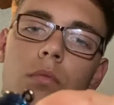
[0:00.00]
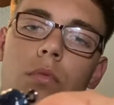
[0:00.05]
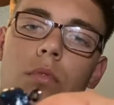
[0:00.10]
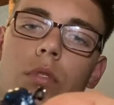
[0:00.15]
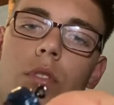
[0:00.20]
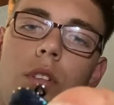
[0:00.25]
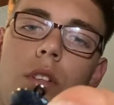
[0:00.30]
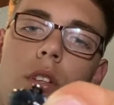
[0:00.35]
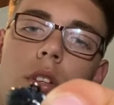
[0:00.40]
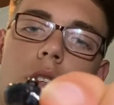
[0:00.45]

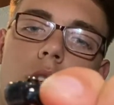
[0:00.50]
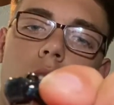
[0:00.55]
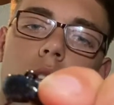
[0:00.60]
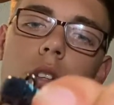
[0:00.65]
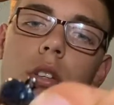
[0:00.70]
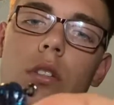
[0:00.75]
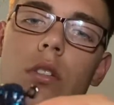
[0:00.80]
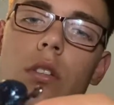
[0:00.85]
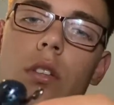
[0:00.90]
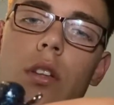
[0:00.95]

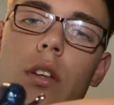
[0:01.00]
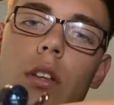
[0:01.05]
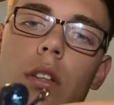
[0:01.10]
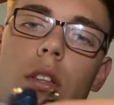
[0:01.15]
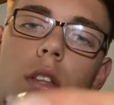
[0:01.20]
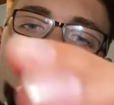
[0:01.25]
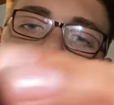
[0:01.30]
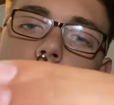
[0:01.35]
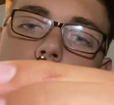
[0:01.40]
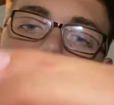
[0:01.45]
just like
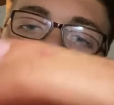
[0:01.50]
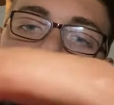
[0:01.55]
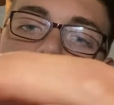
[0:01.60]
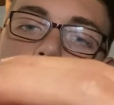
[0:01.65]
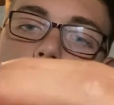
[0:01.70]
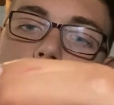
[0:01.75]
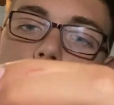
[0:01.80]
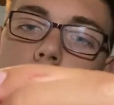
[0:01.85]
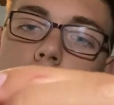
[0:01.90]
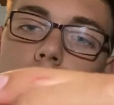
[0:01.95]
that, and then
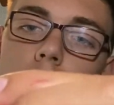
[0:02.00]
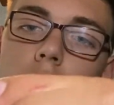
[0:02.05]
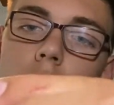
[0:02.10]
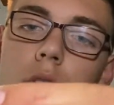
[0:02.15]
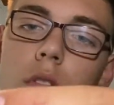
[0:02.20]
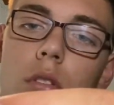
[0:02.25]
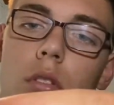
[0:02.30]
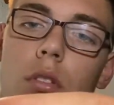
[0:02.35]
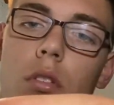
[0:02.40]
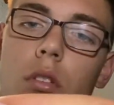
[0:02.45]
you're gonna
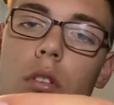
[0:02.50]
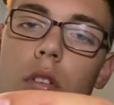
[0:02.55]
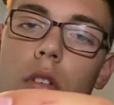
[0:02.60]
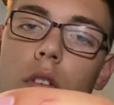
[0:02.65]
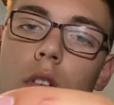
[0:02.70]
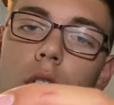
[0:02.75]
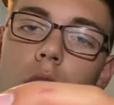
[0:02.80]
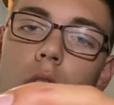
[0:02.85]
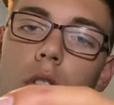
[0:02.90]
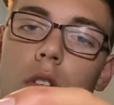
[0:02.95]

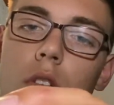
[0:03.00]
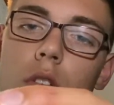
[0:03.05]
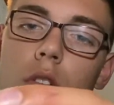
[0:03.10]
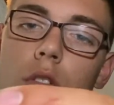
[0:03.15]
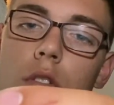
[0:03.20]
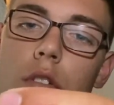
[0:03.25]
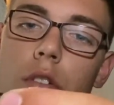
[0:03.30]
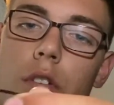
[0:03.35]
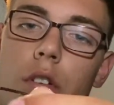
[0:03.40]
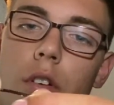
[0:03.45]

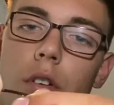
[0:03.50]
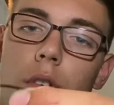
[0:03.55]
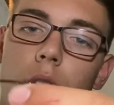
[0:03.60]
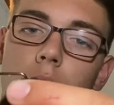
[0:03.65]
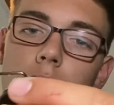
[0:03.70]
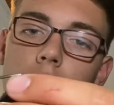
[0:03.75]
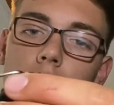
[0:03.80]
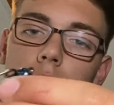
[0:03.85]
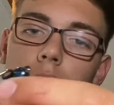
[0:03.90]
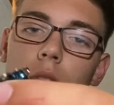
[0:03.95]
turn it
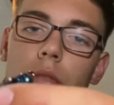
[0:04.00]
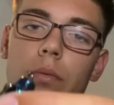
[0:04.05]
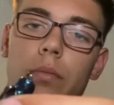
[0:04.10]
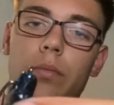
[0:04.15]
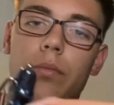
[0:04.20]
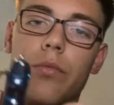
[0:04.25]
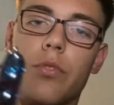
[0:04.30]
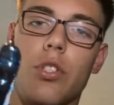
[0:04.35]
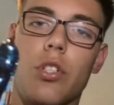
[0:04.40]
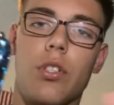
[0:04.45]
around,
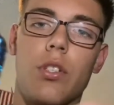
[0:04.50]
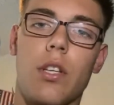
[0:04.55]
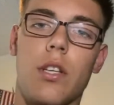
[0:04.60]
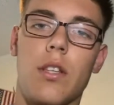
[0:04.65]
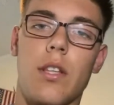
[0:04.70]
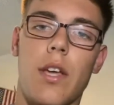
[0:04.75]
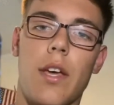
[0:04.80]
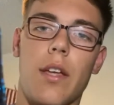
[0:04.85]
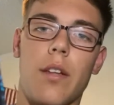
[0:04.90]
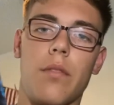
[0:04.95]
just like
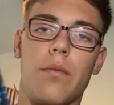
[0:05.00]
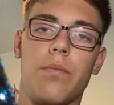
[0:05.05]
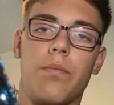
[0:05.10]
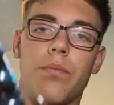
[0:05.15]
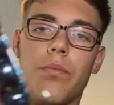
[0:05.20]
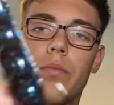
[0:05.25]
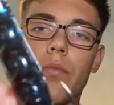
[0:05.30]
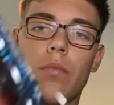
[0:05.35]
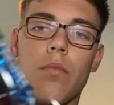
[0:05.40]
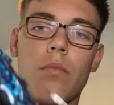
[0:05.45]
that.
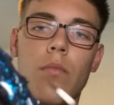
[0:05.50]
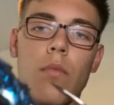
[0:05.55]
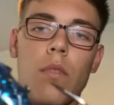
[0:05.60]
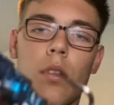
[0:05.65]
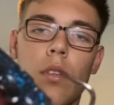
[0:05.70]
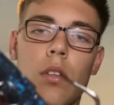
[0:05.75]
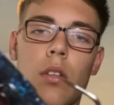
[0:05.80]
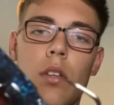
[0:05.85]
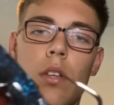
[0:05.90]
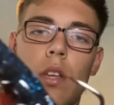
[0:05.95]

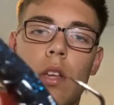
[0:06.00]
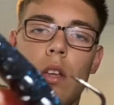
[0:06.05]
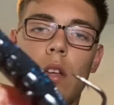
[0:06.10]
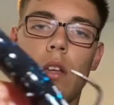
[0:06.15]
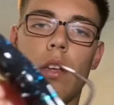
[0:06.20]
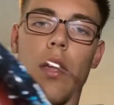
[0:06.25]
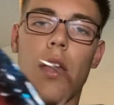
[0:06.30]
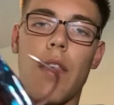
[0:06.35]
And